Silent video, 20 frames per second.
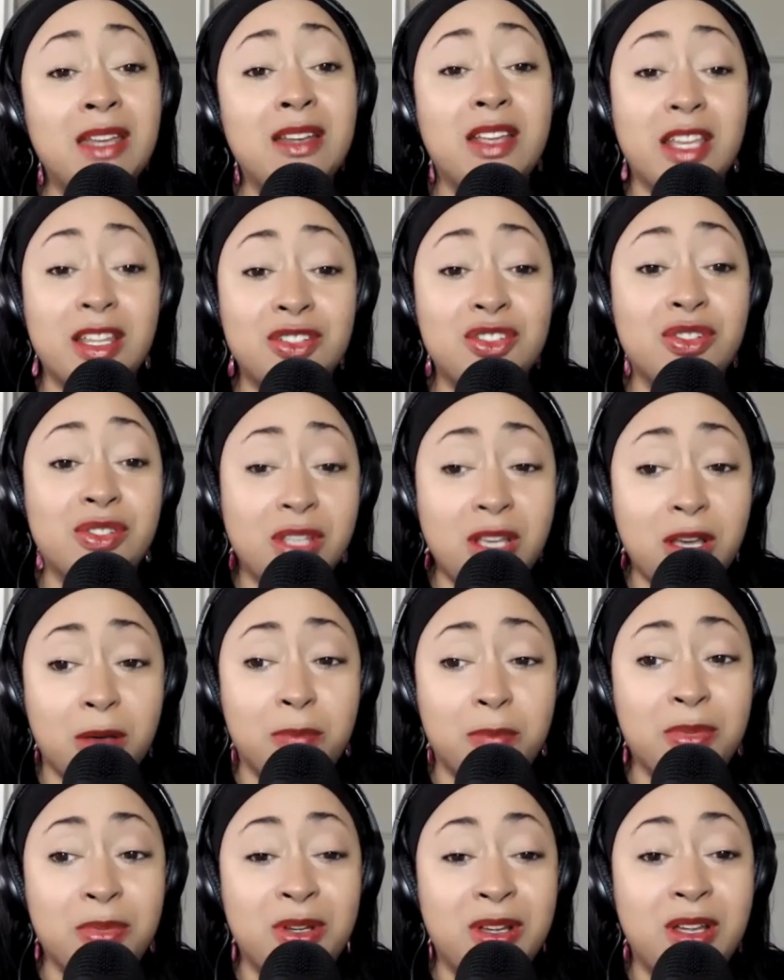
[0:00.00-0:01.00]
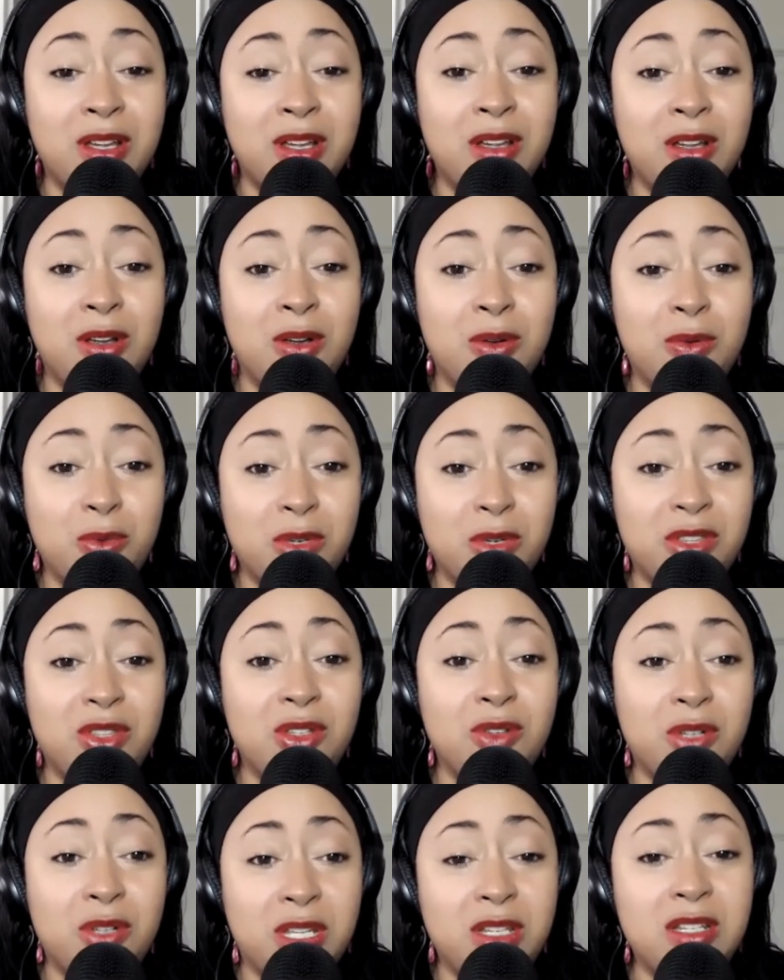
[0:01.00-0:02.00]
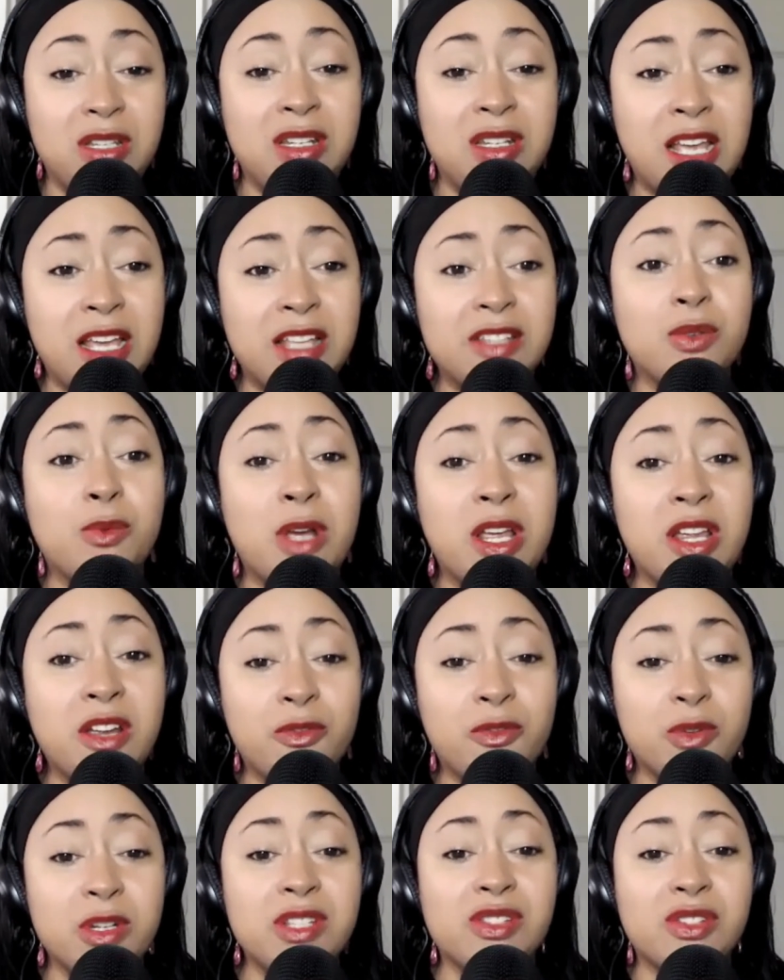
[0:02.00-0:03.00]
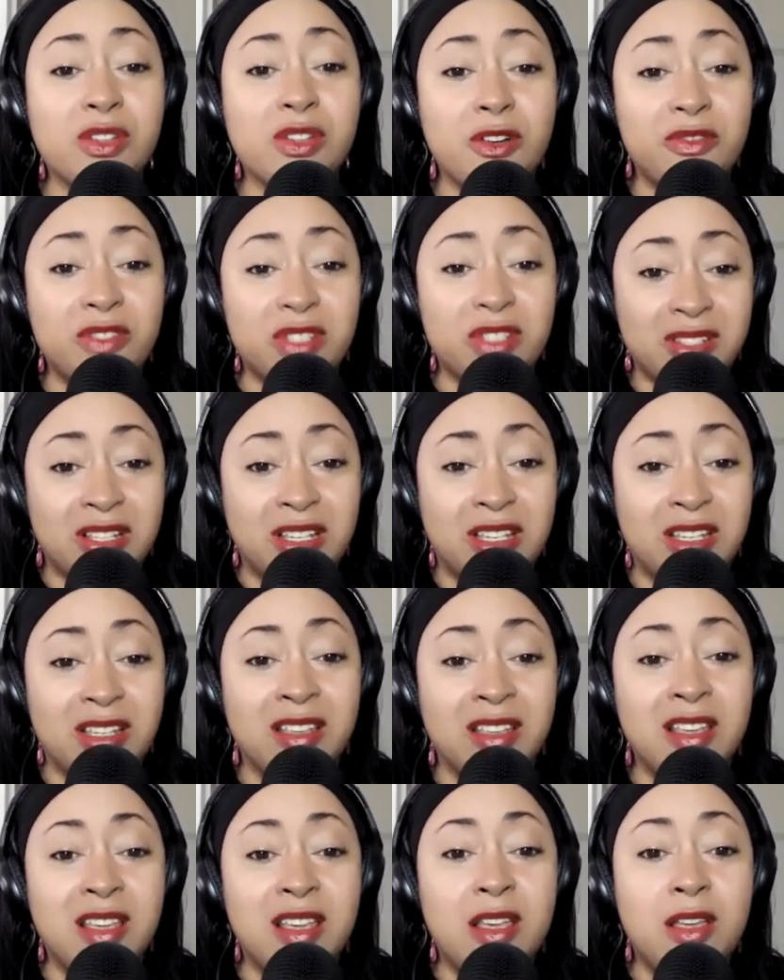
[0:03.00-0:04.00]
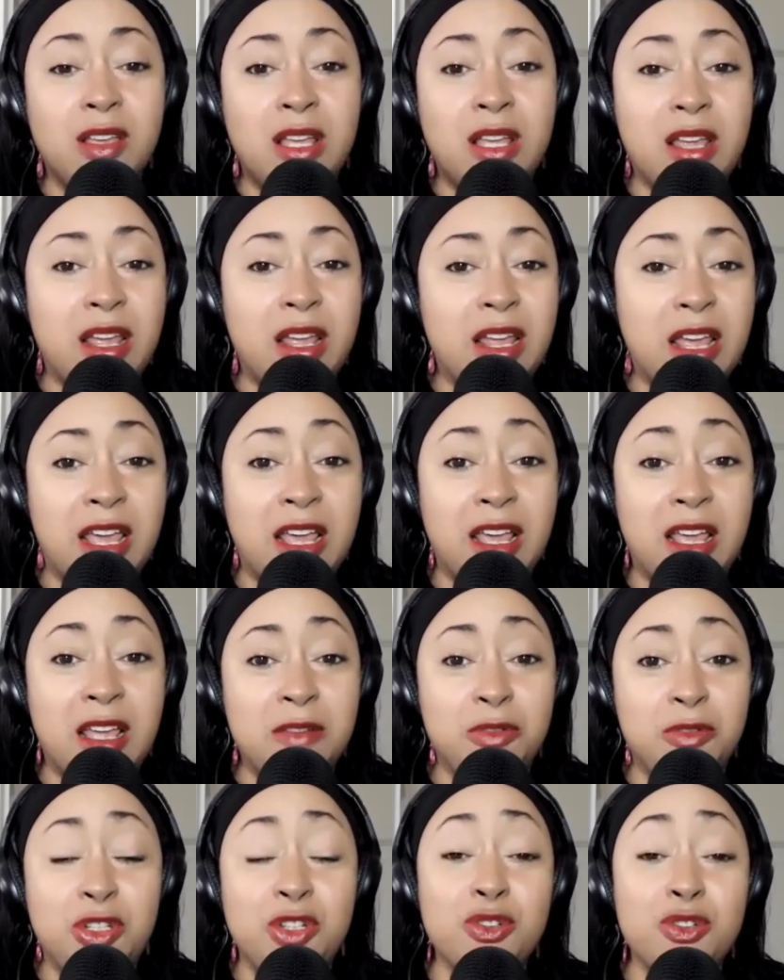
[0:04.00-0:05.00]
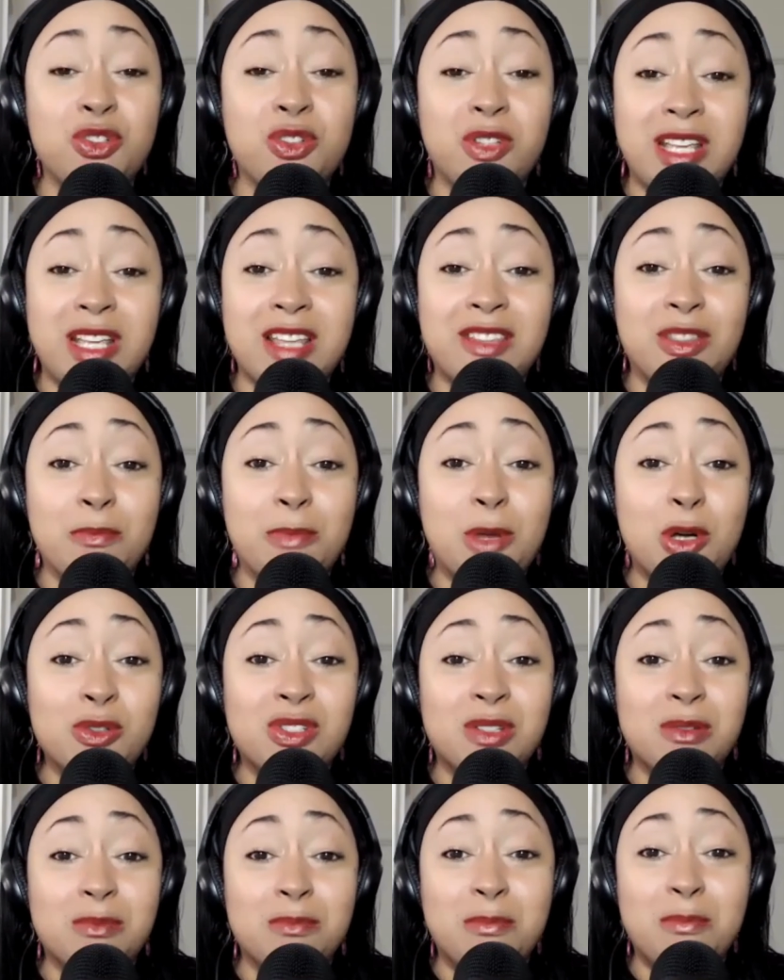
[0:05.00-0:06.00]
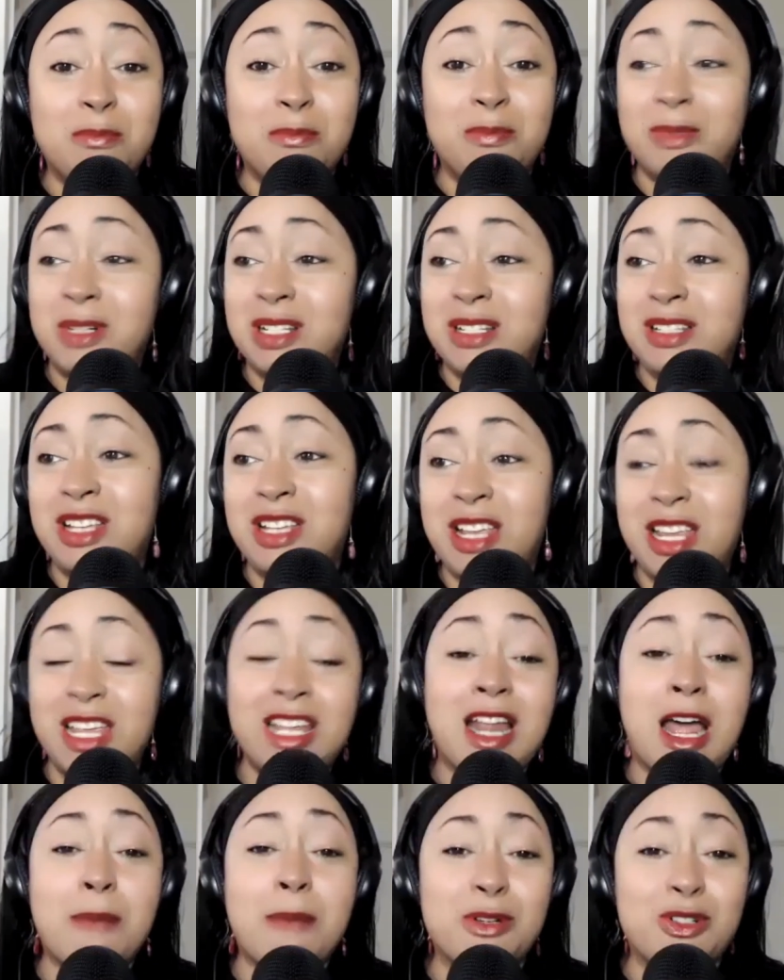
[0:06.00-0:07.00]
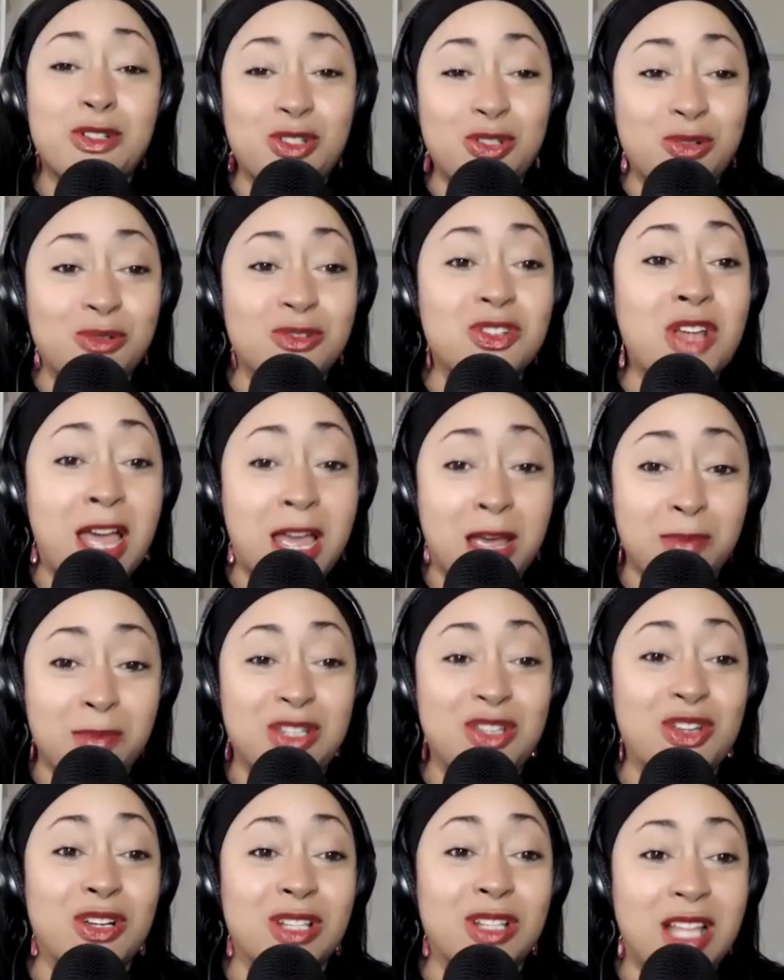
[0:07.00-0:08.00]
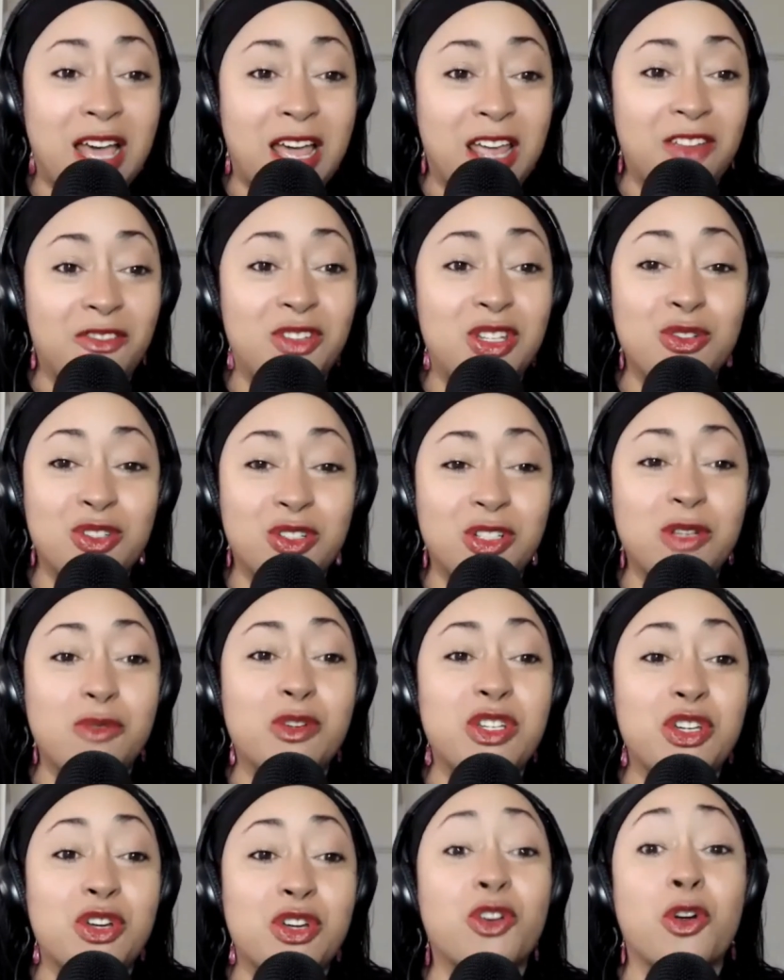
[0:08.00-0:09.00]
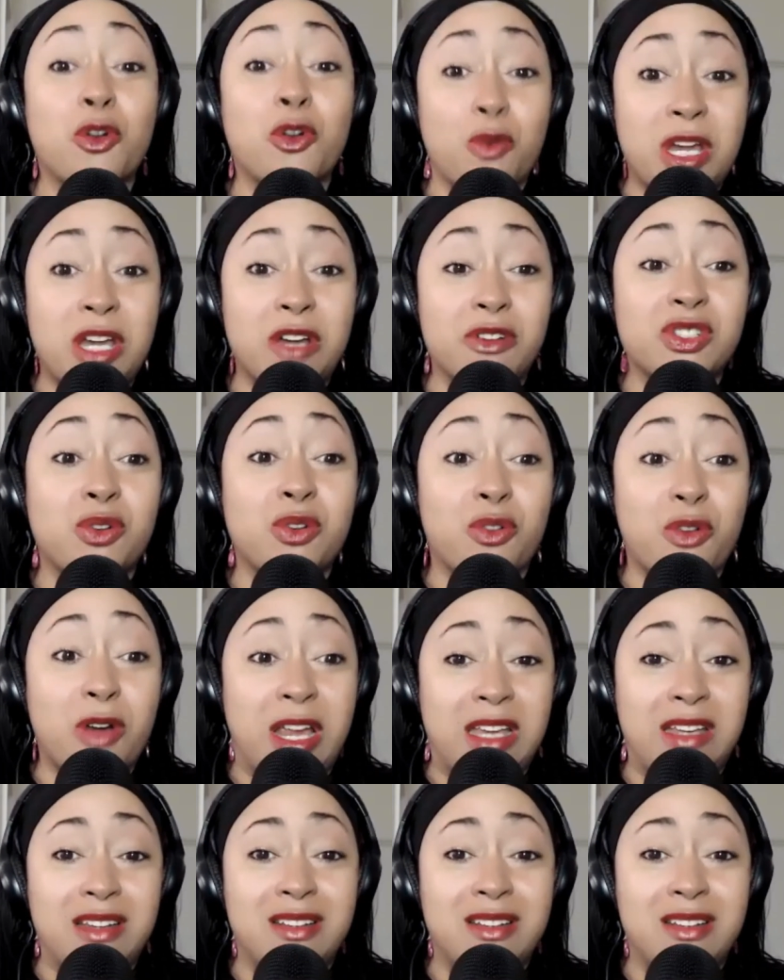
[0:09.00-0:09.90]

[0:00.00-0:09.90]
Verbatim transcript: catches up with you. It, it has a way of resurfacing, usually at the most inopportune time in your life, usually when your career is great,